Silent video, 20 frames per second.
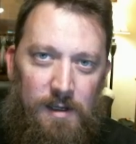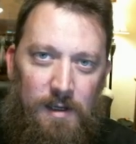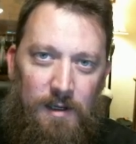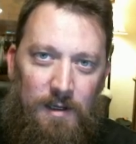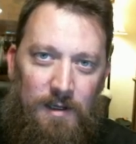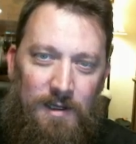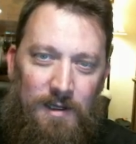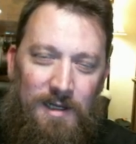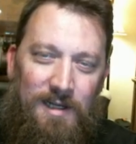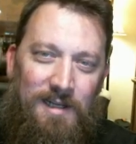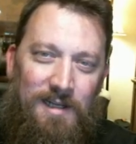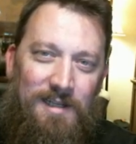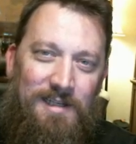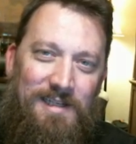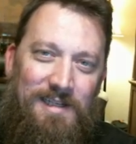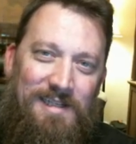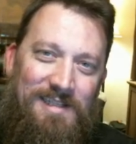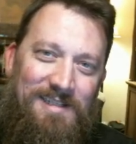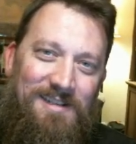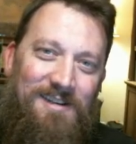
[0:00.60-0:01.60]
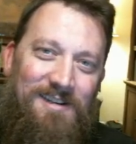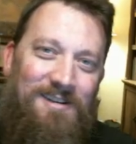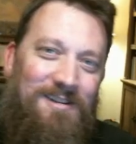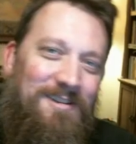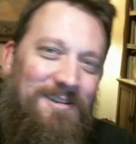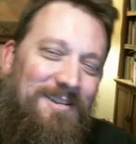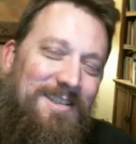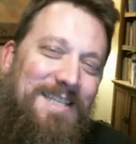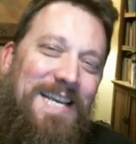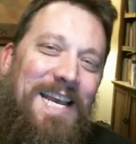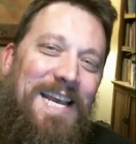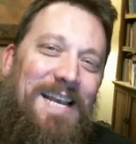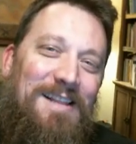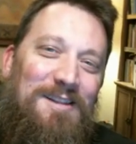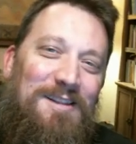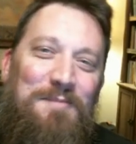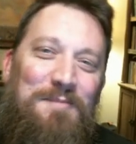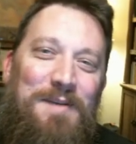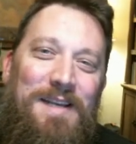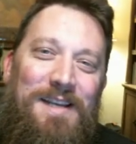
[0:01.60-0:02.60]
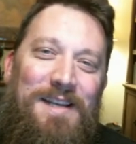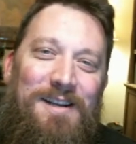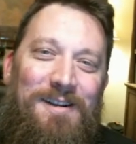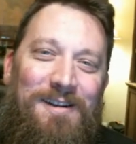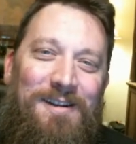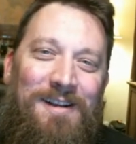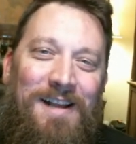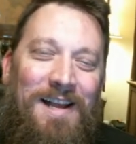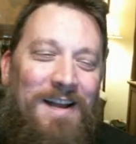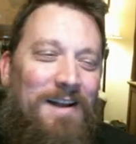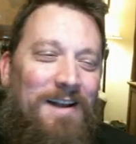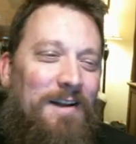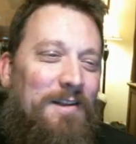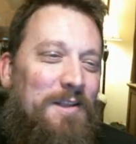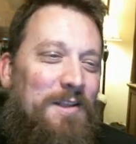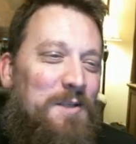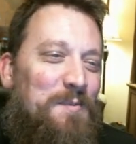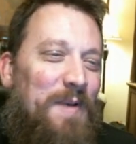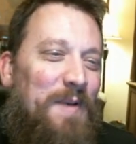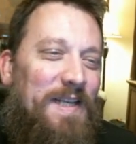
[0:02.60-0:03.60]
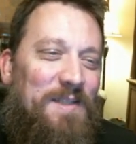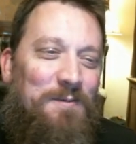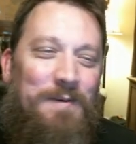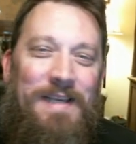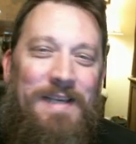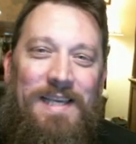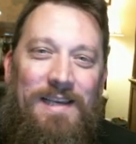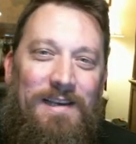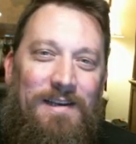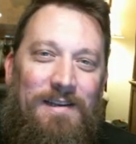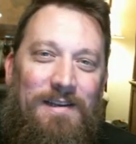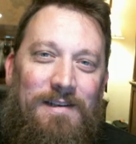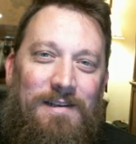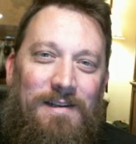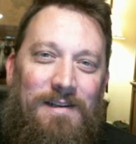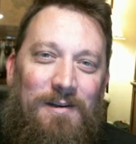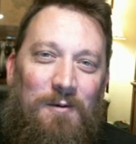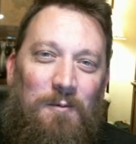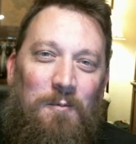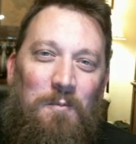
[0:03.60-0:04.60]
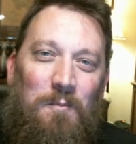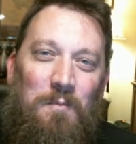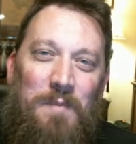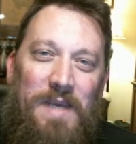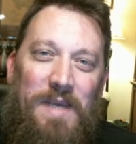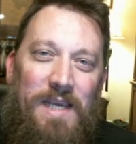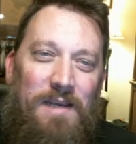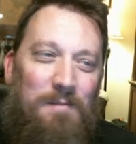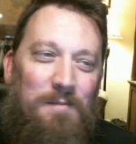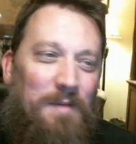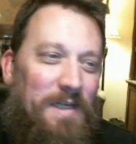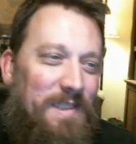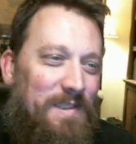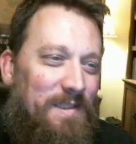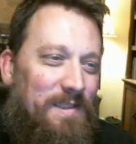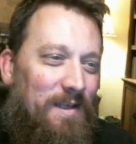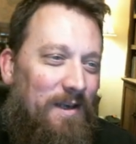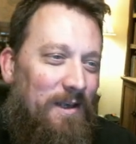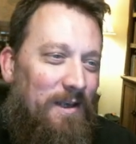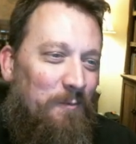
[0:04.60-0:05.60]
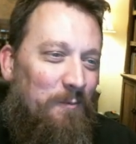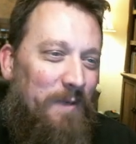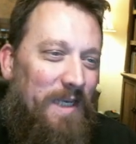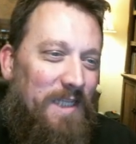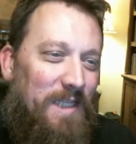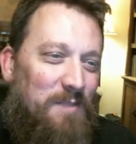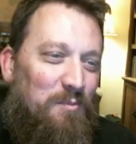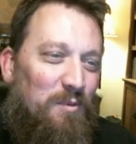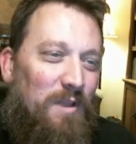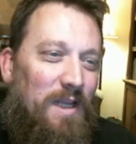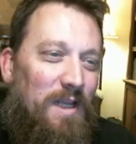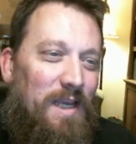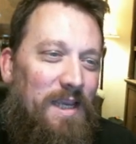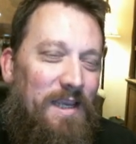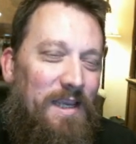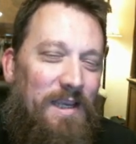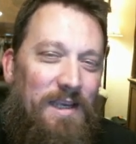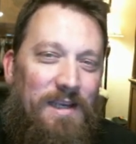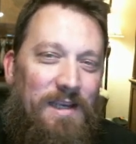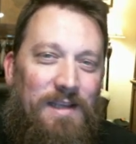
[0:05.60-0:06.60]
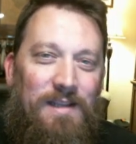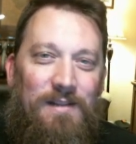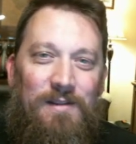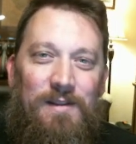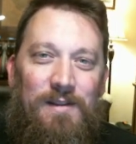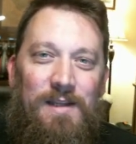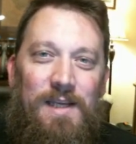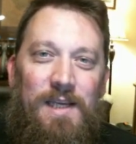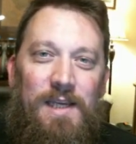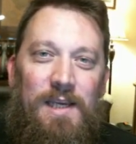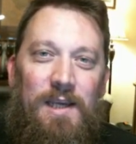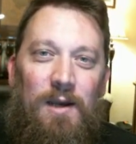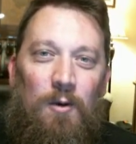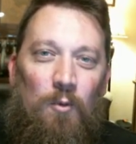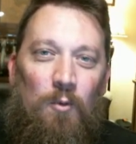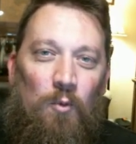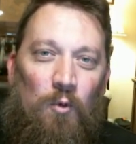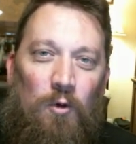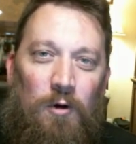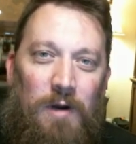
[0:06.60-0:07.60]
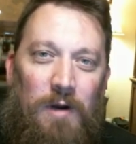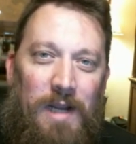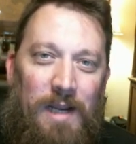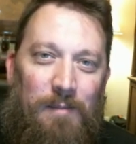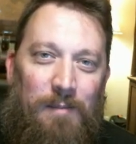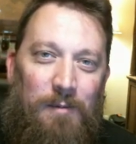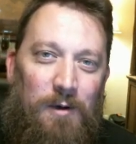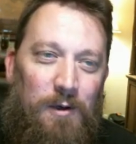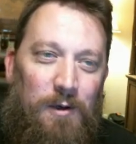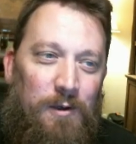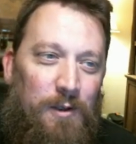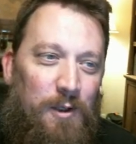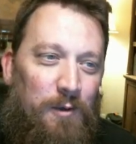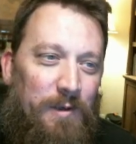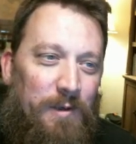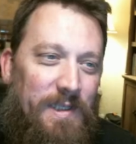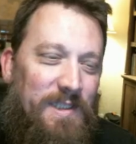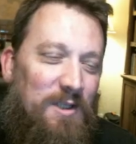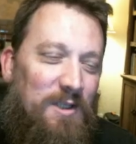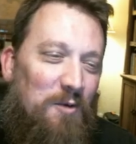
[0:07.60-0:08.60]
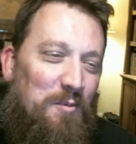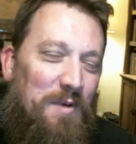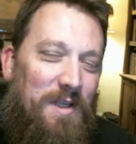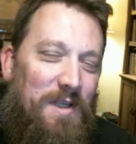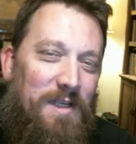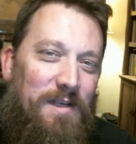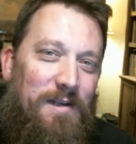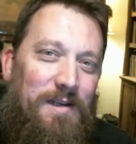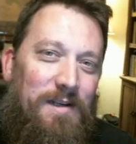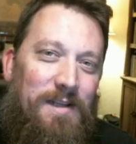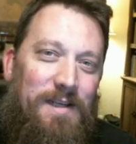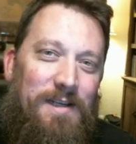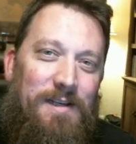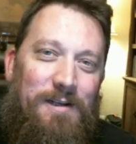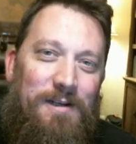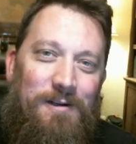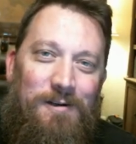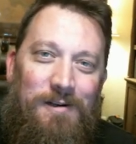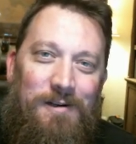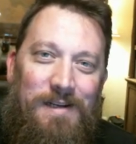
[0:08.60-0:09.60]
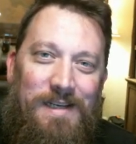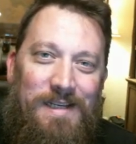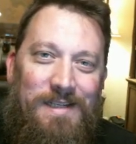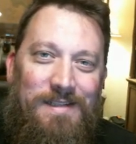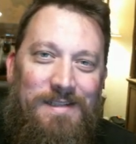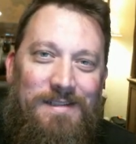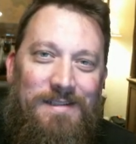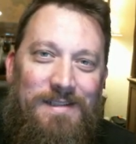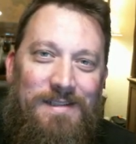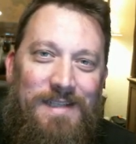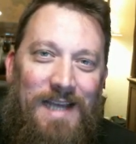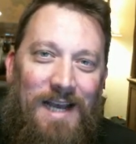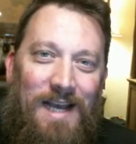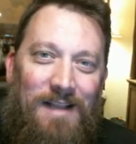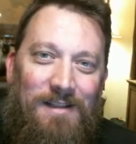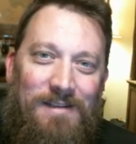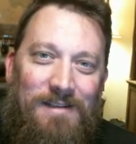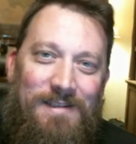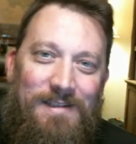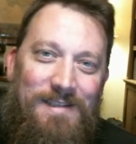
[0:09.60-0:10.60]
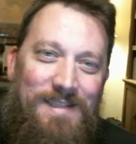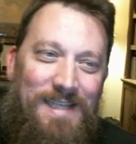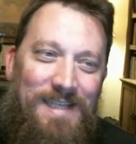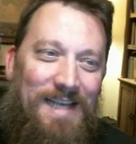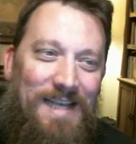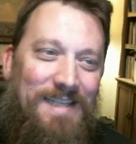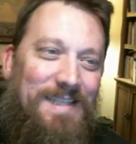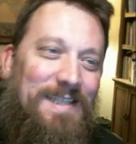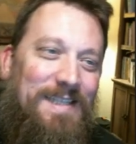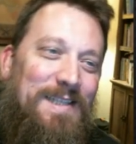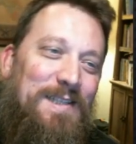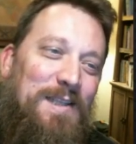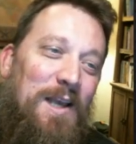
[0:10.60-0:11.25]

Howdy, y'all. Caleb here. This past weekend, me and my son, we got to play in the Warhammer US Open here in Dallas, Texas.